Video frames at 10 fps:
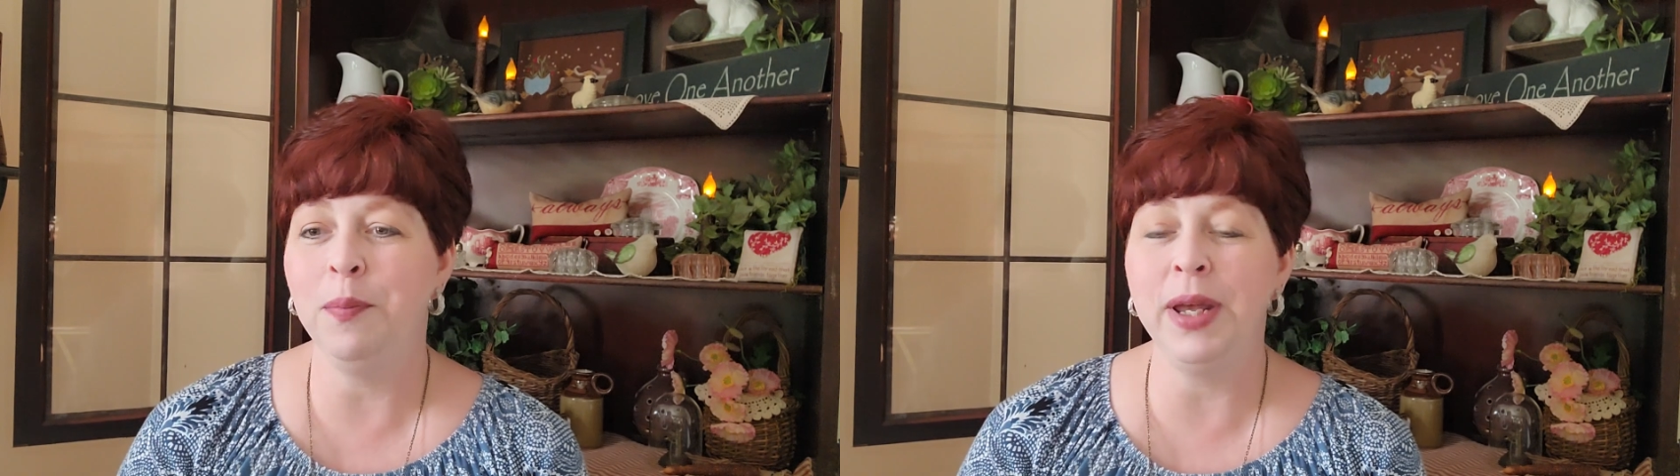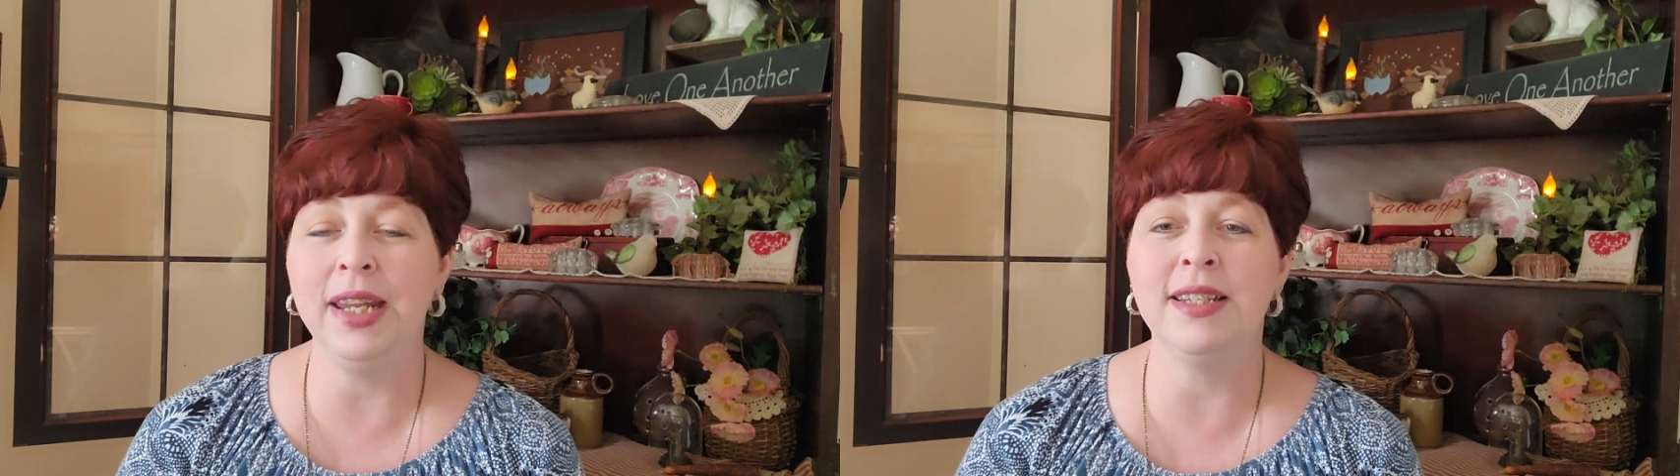
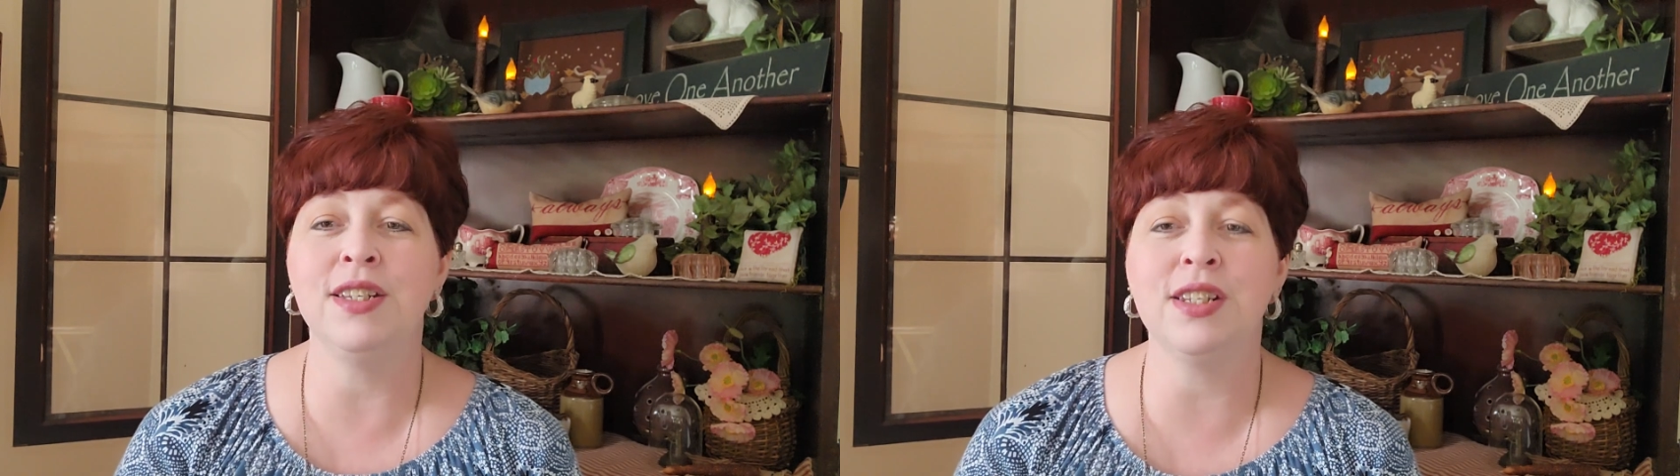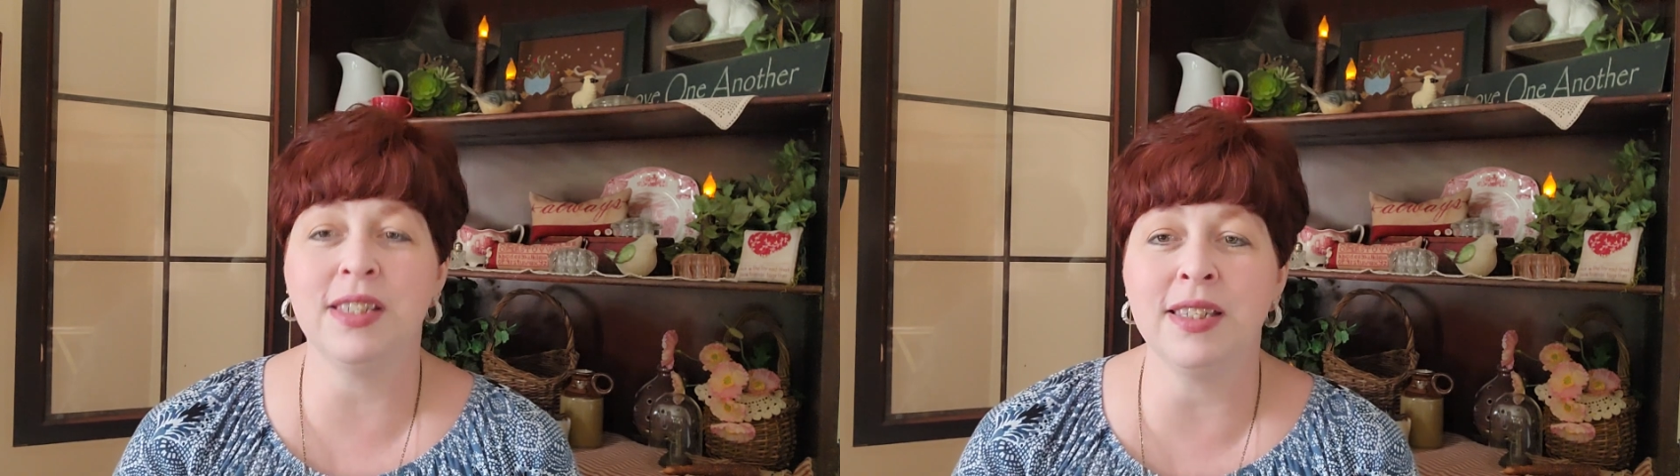But
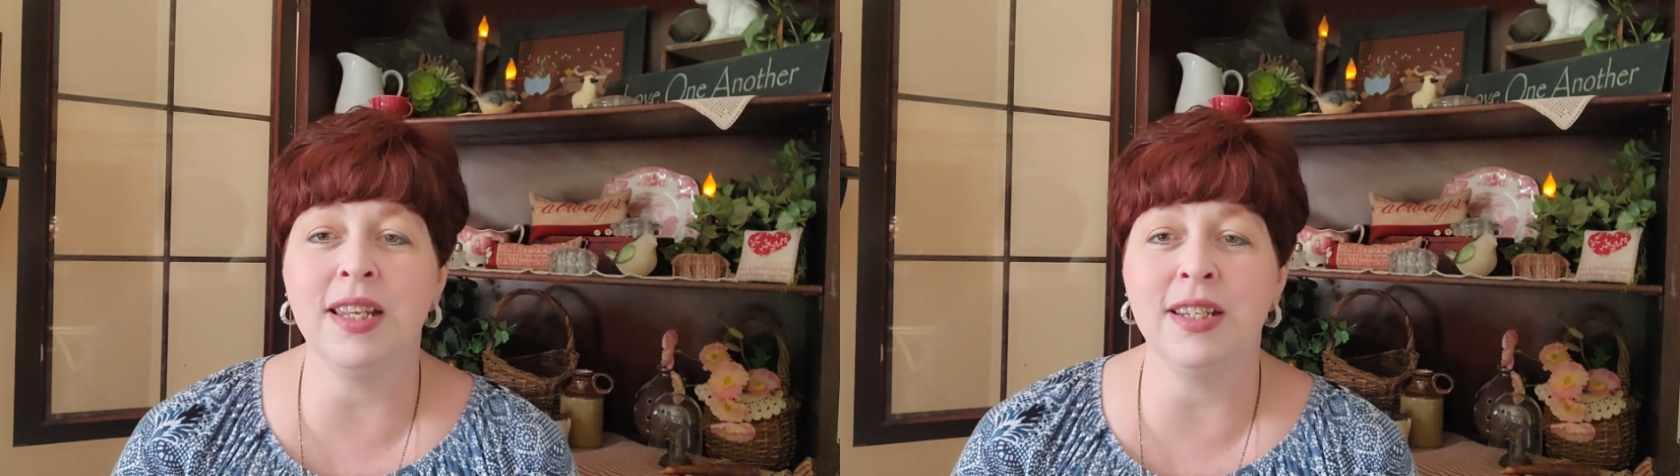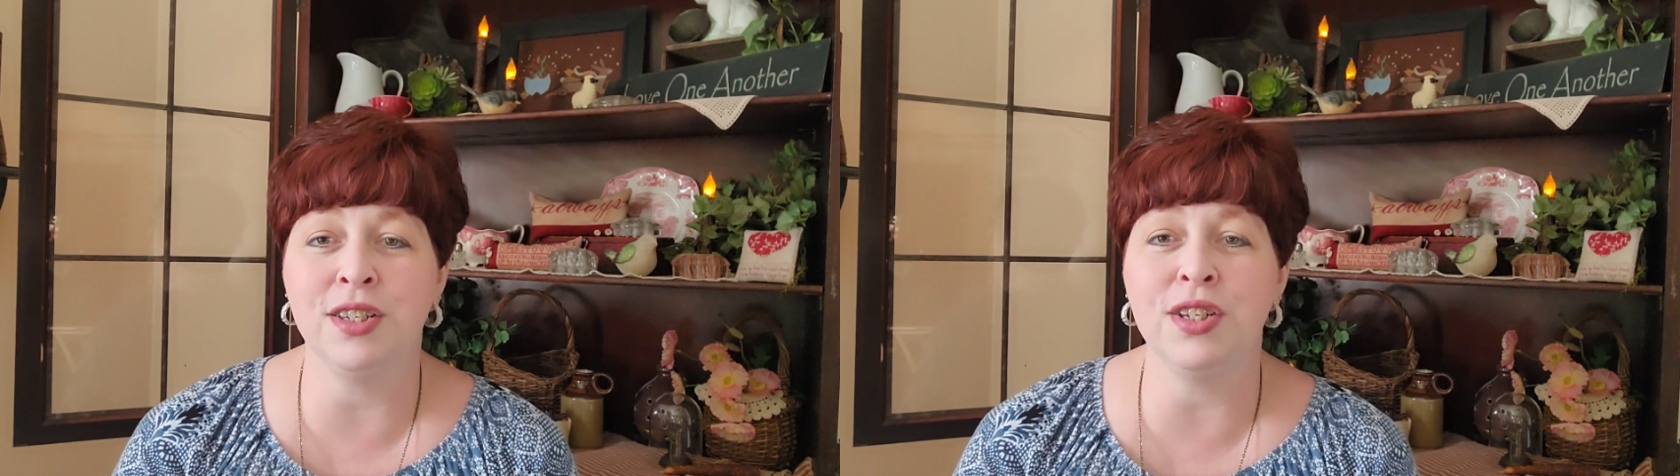it's just
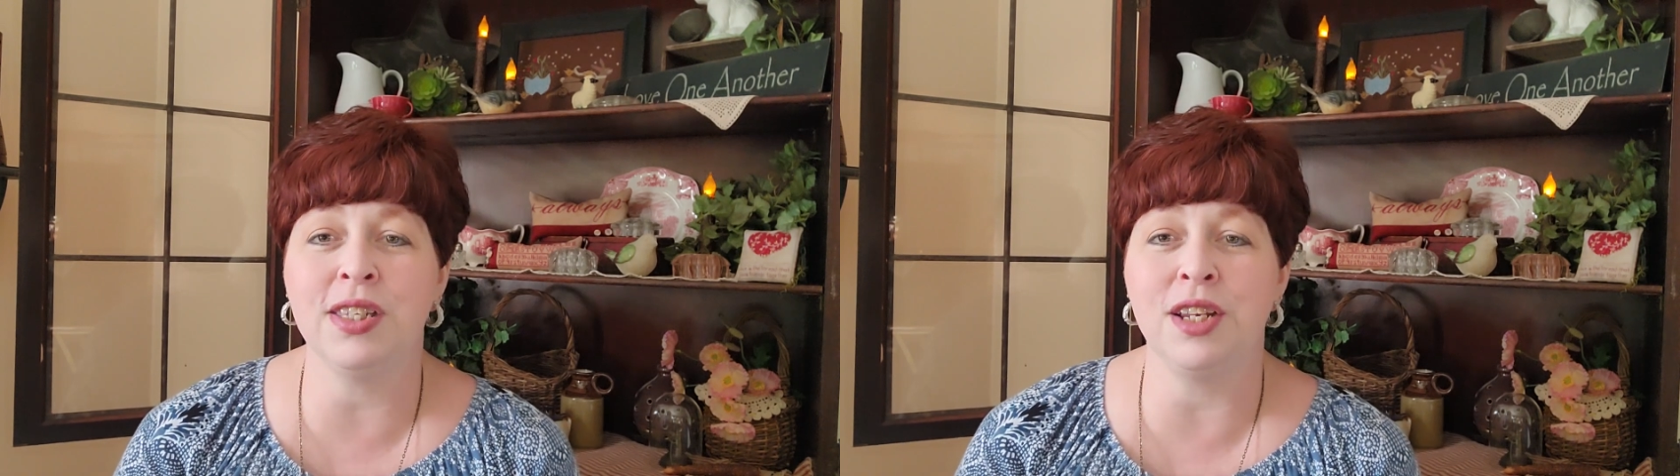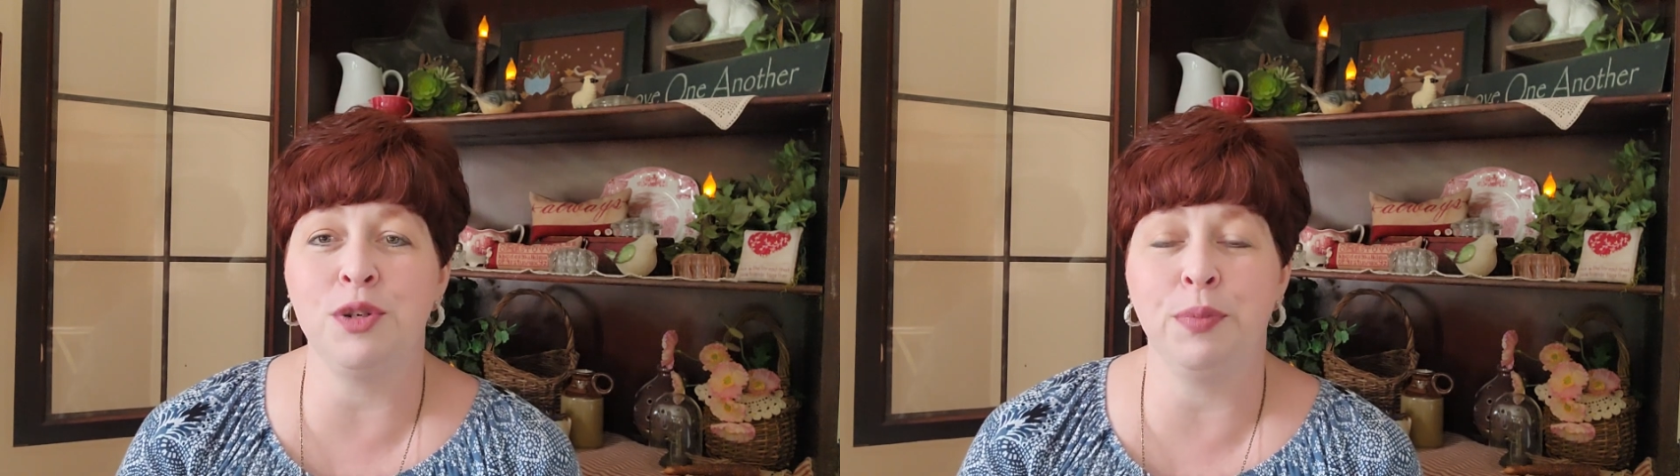such